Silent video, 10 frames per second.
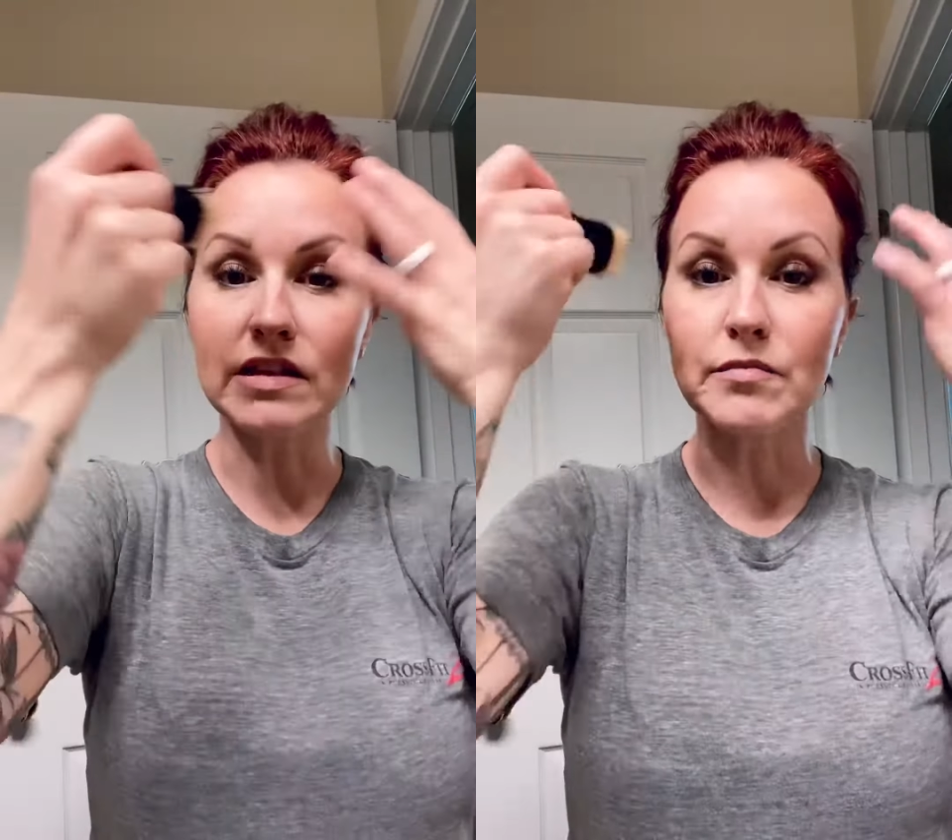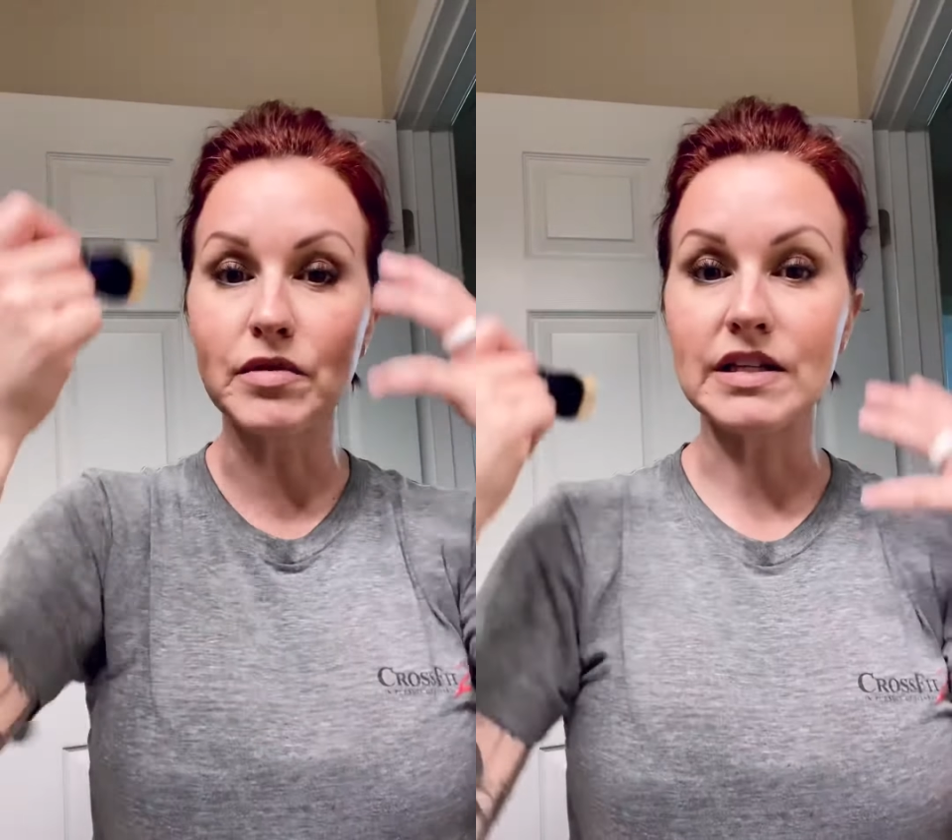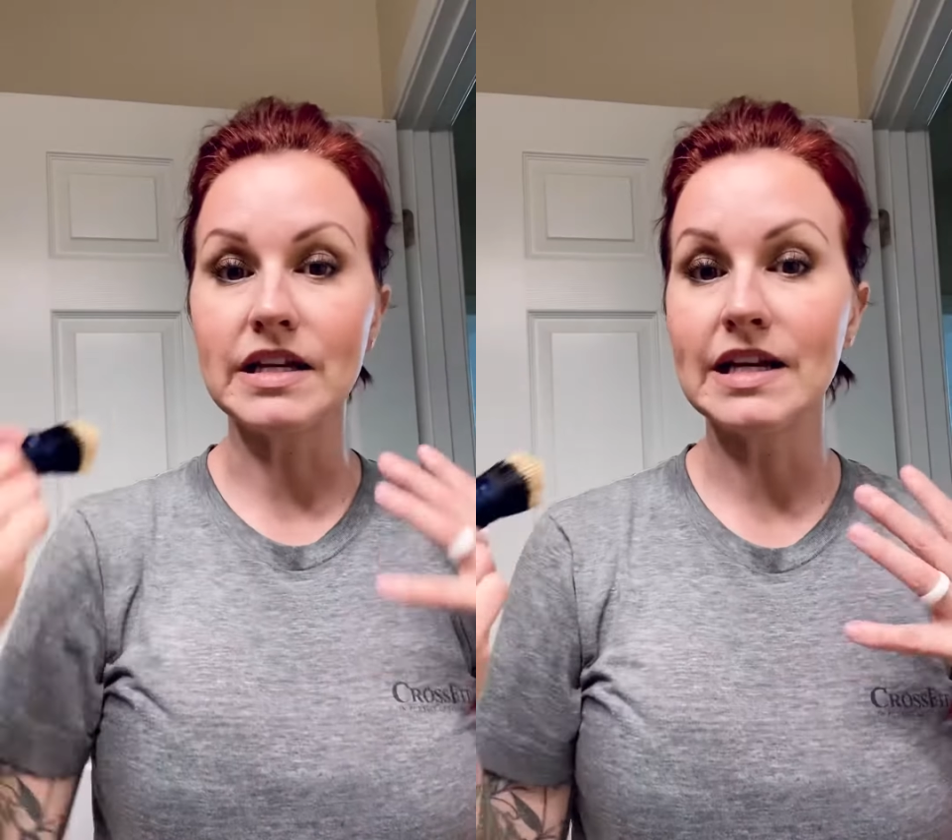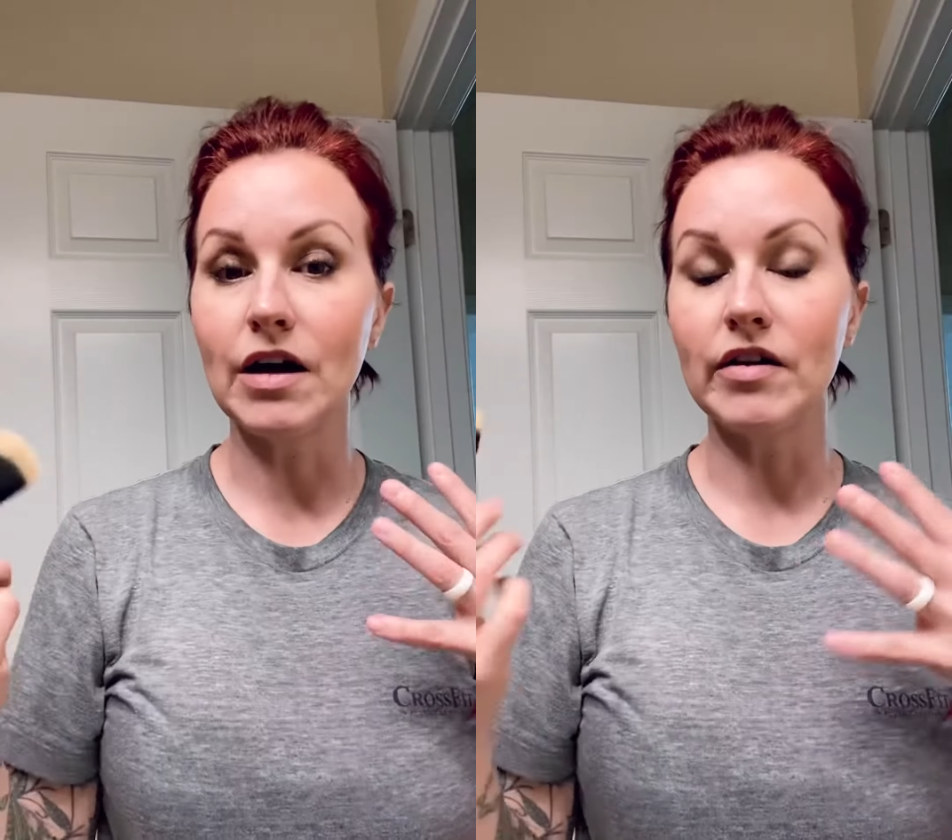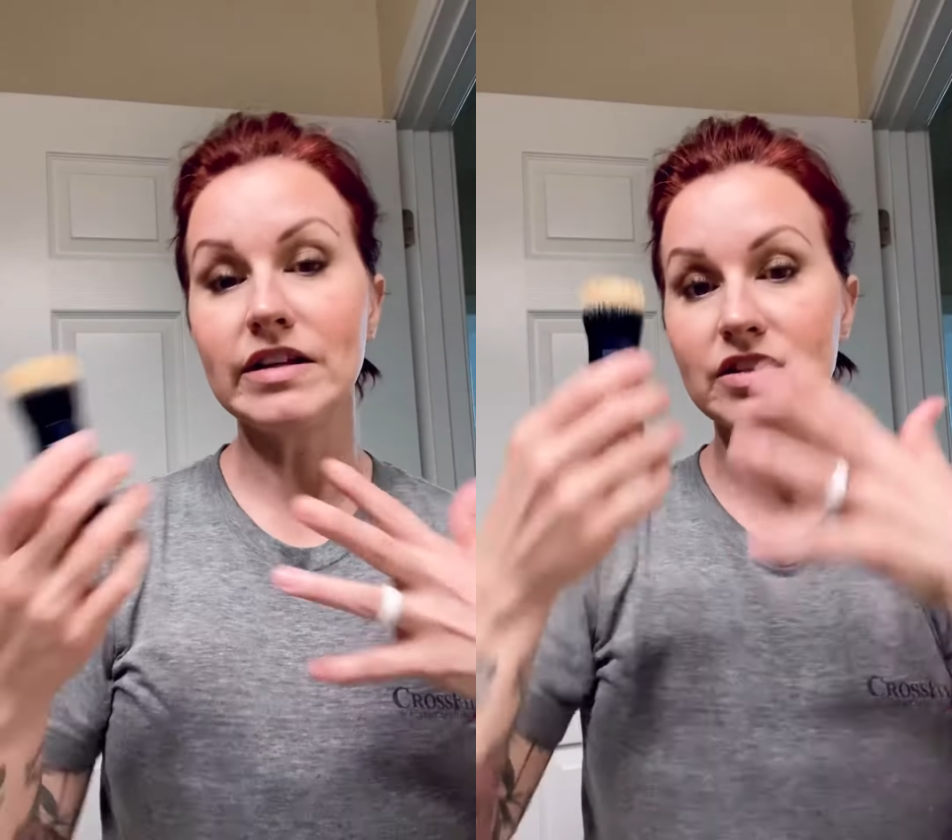then blend it
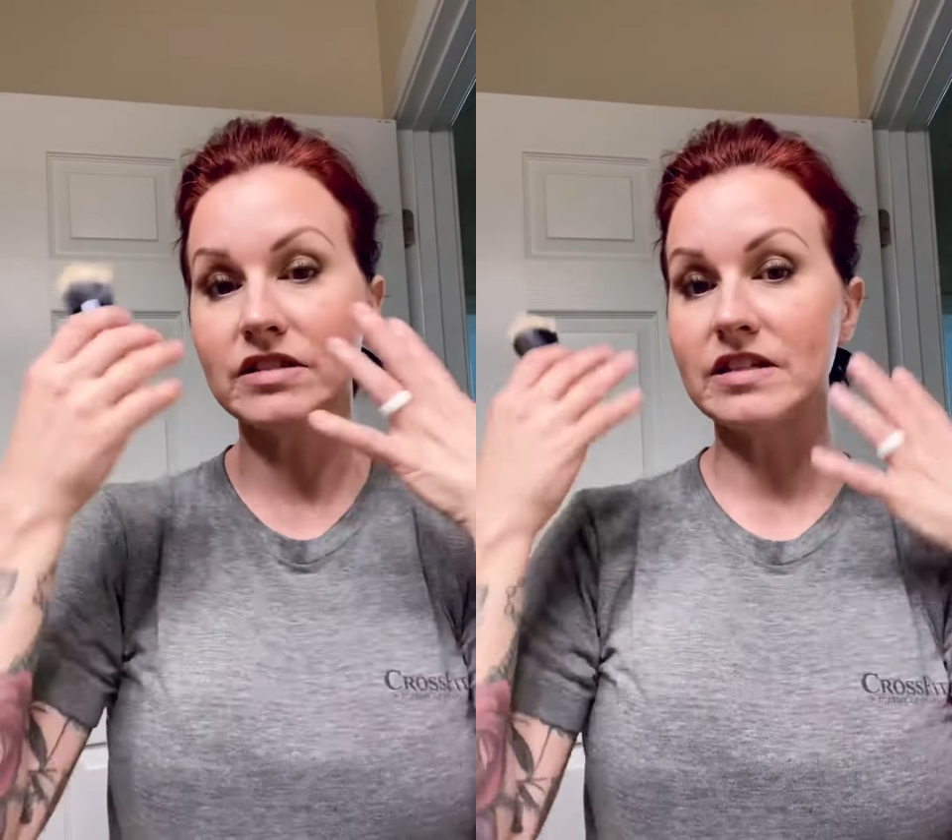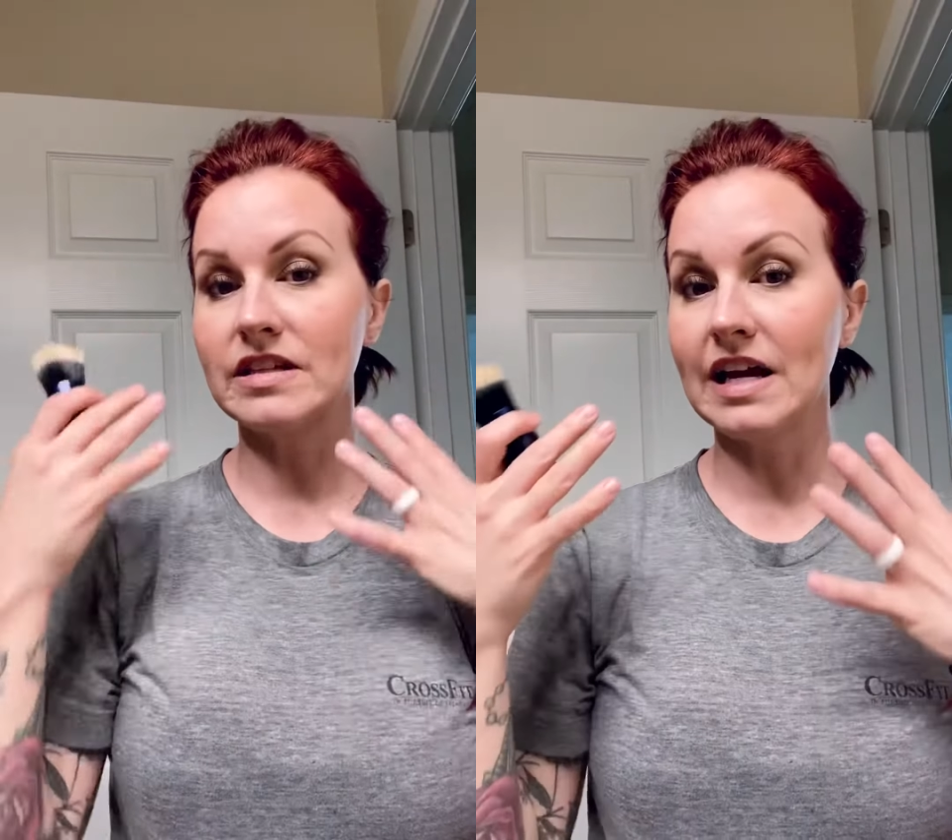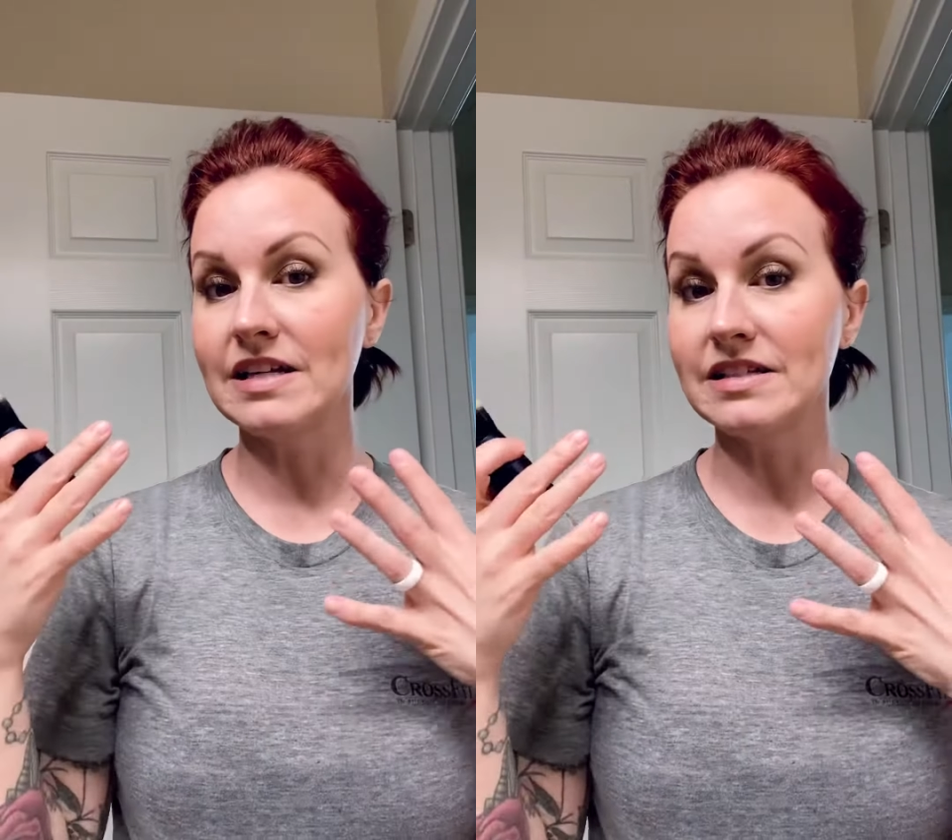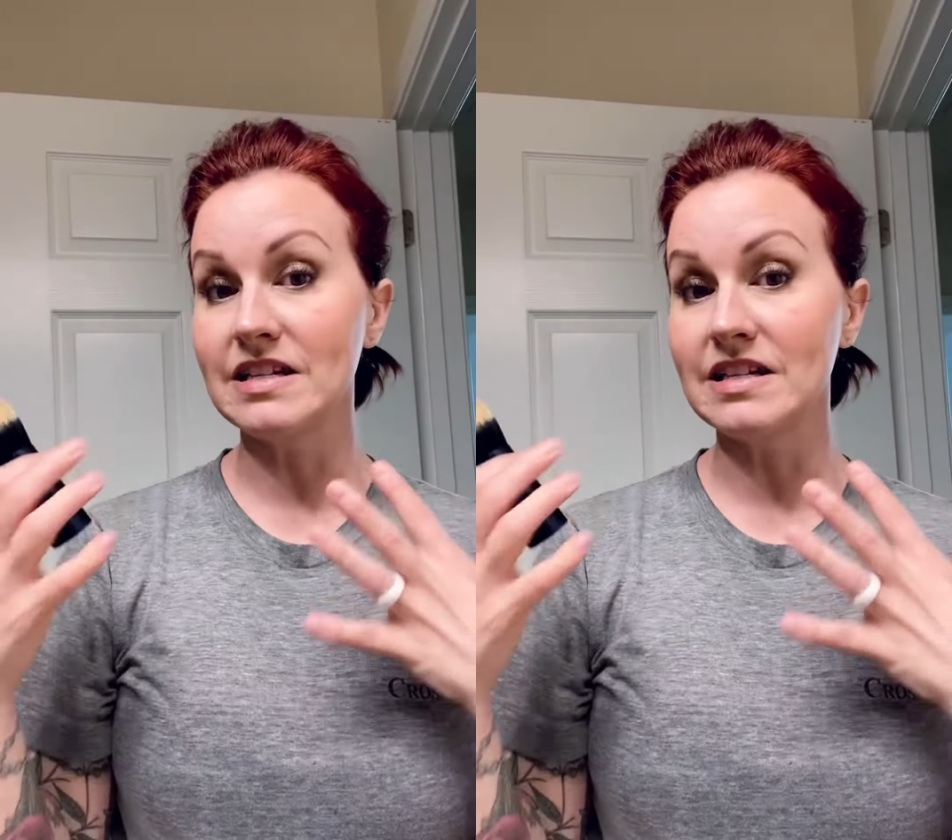out, and it's just a nice,